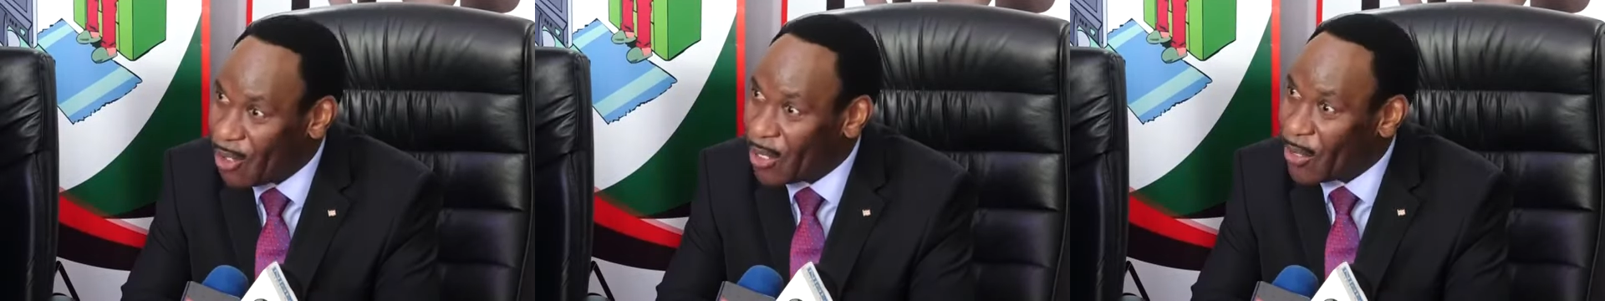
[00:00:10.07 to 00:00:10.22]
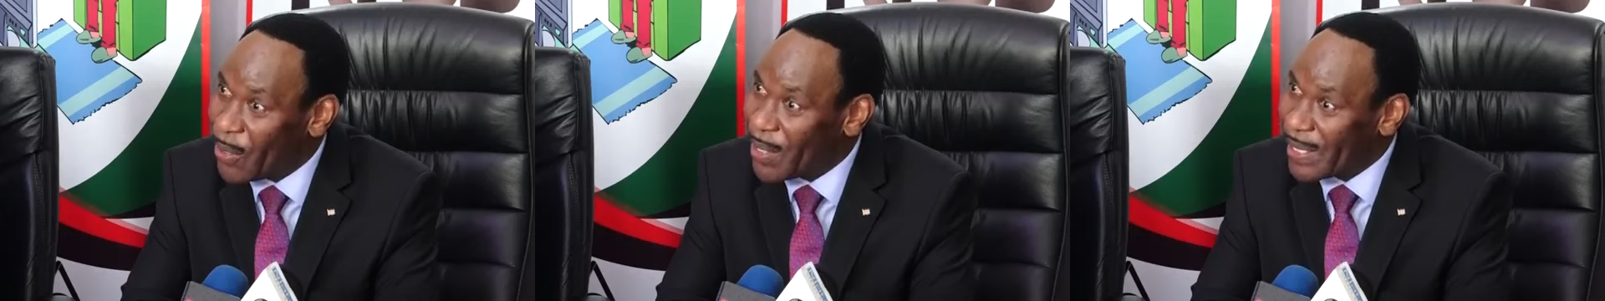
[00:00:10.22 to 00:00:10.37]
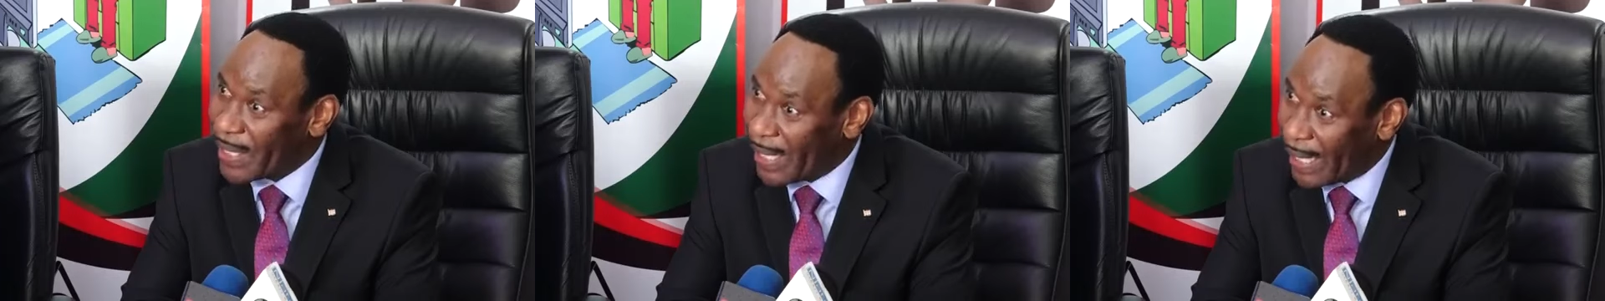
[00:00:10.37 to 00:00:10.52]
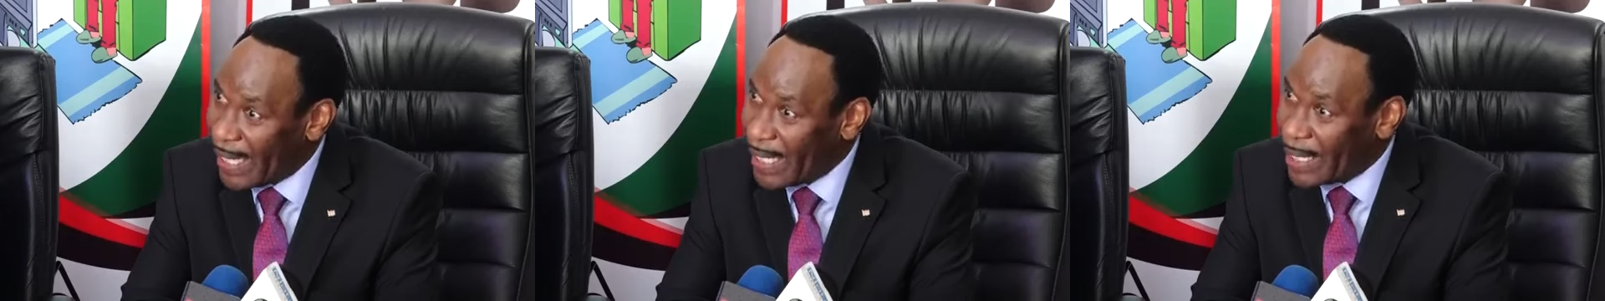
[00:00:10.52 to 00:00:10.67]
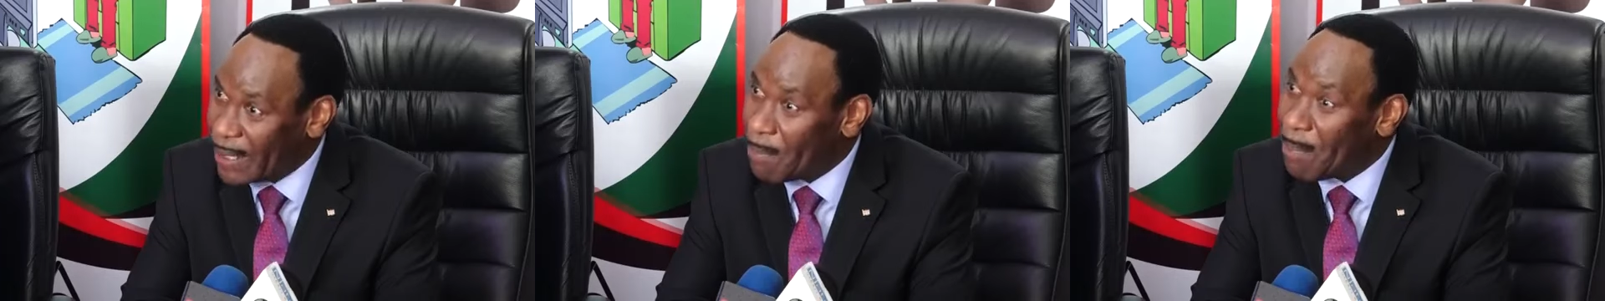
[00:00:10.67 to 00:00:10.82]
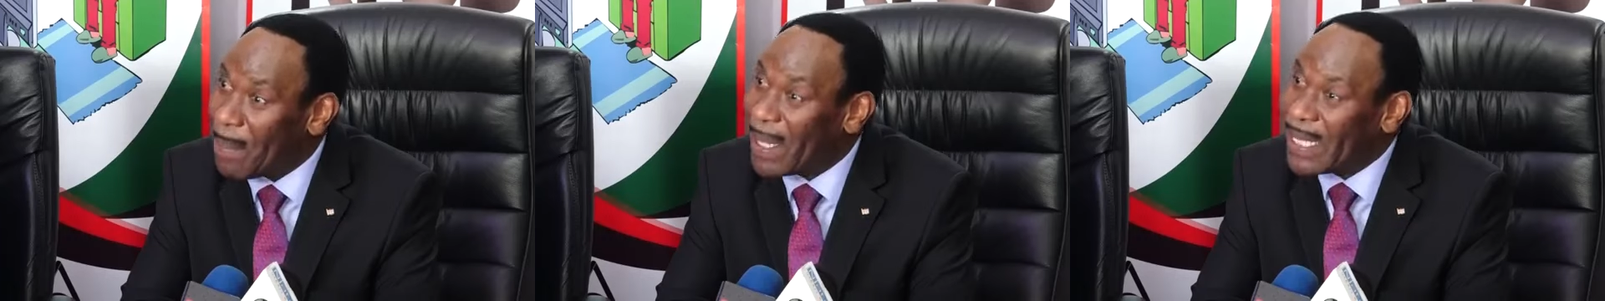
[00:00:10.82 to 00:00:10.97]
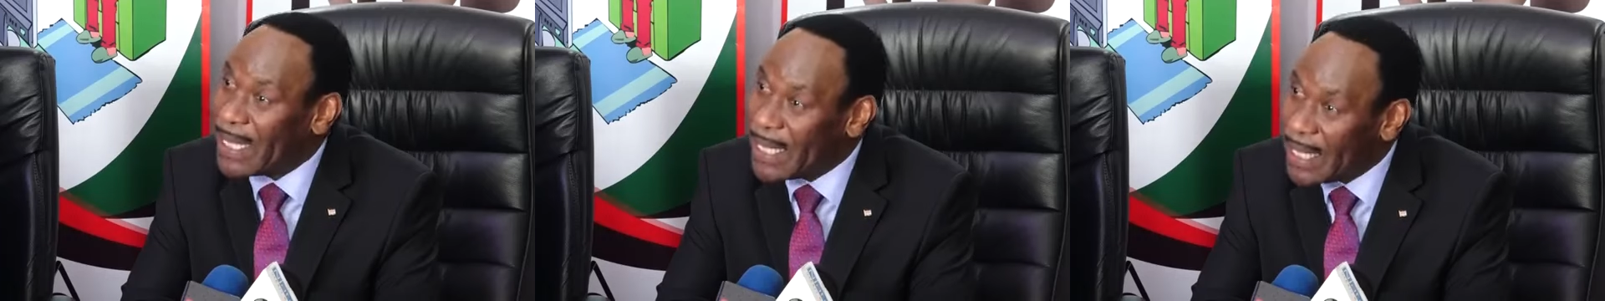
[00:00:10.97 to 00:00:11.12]
on our screens,
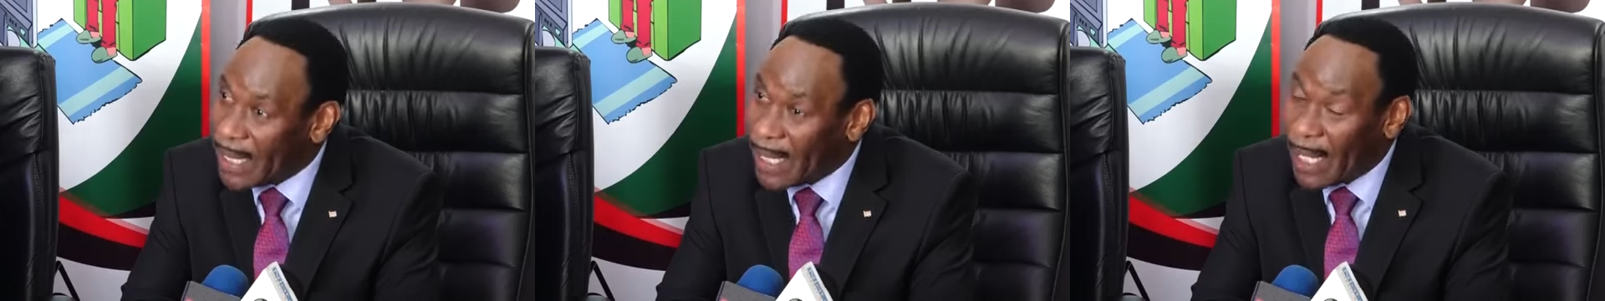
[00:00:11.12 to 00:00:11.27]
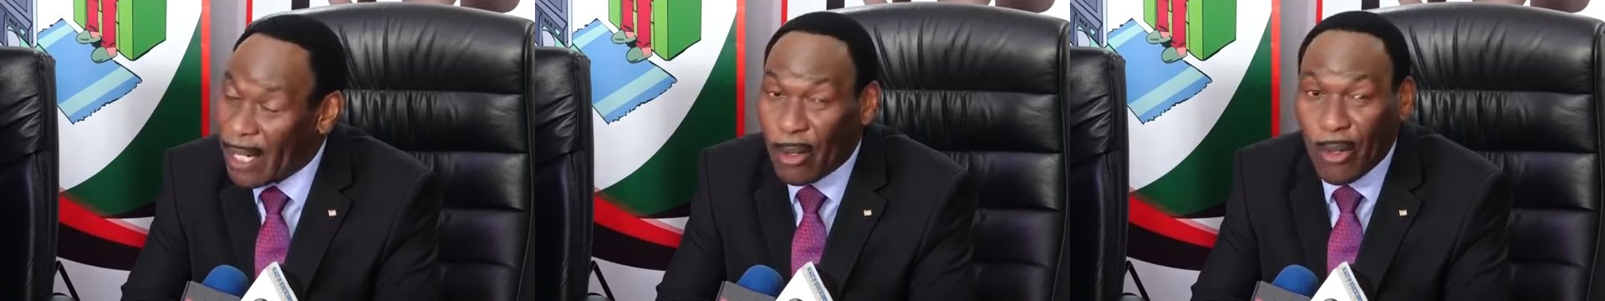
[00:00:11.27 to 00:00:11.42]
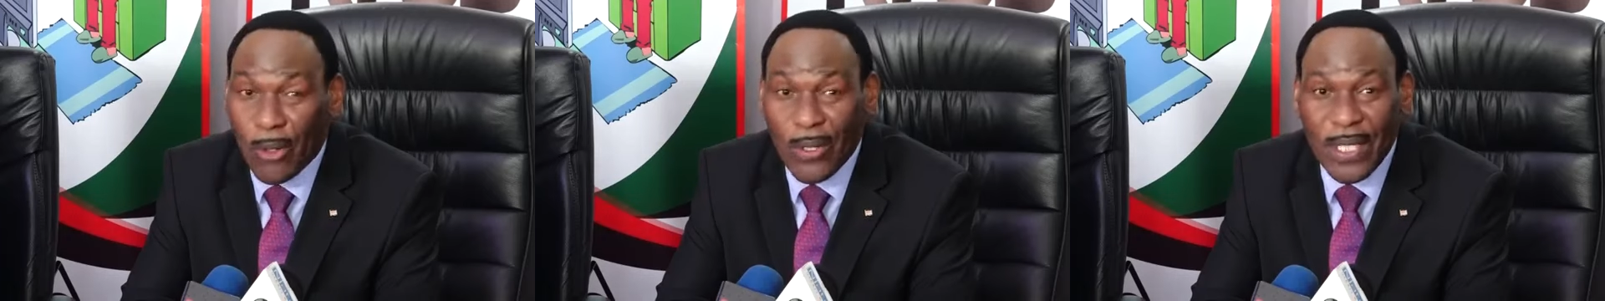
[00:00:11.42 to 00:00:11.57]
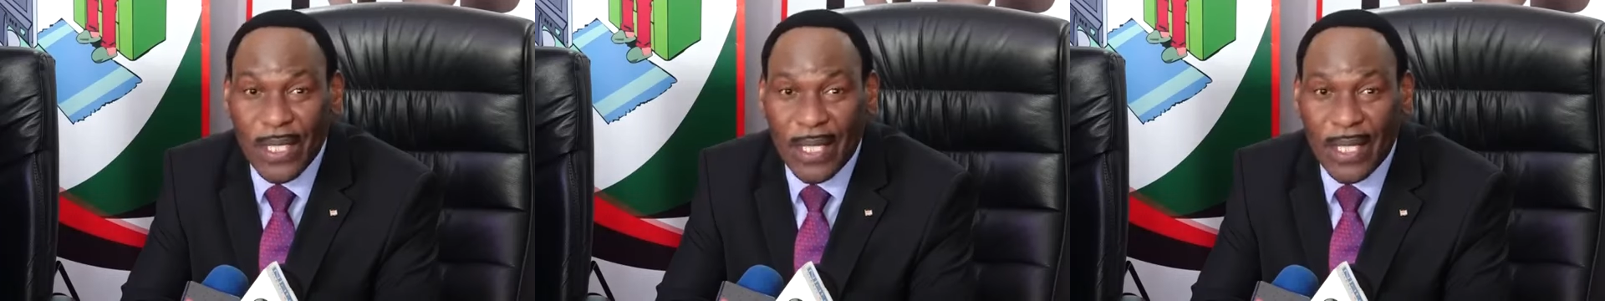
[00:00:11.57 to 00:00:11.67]
particularly